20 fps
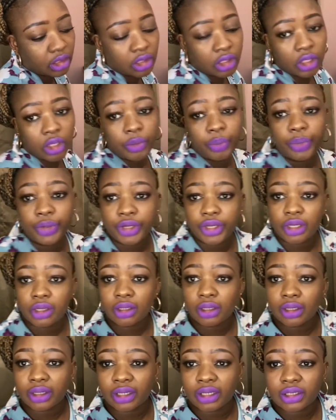But
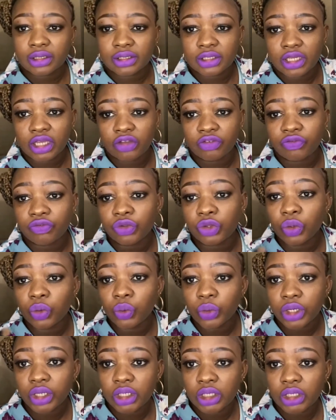like I say, if you want
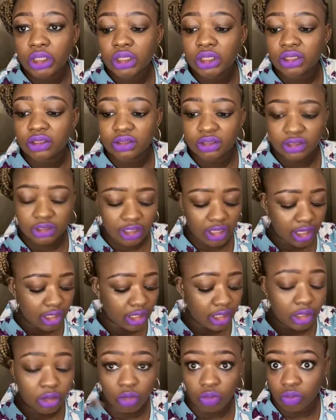it to stand
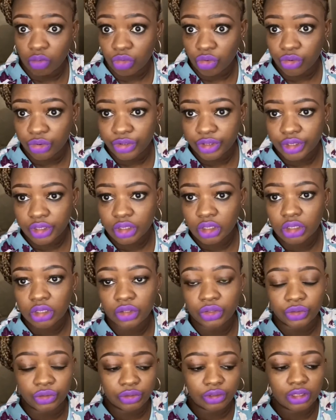out more, you
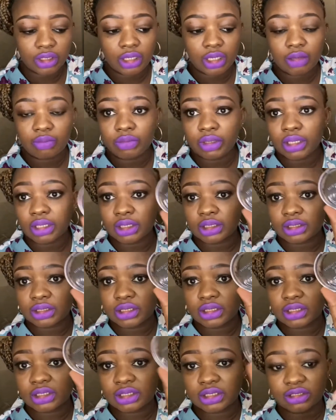can, because this
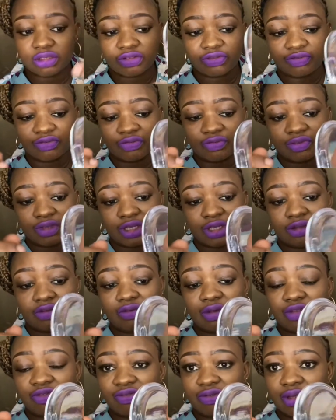is very
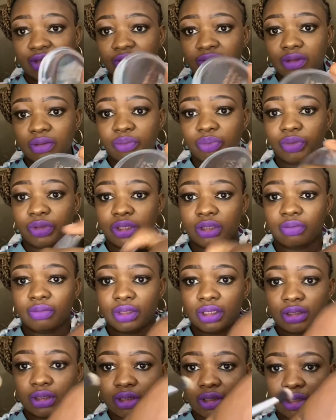
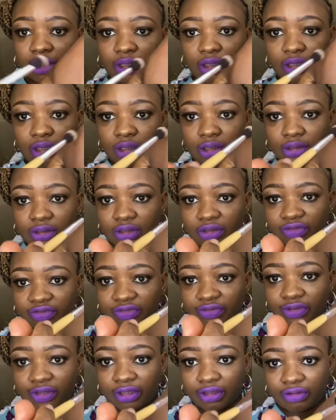pigmented, guys.
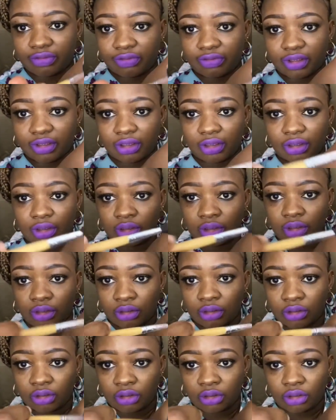Very,
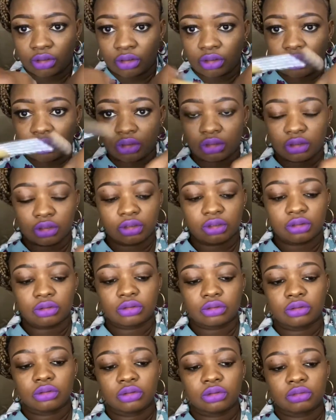you know,
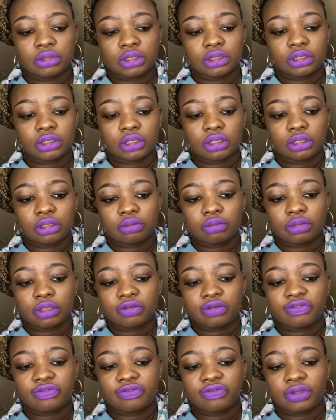let me take my
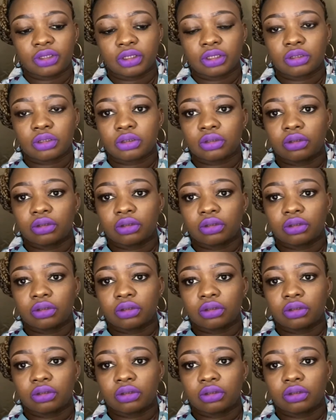finger.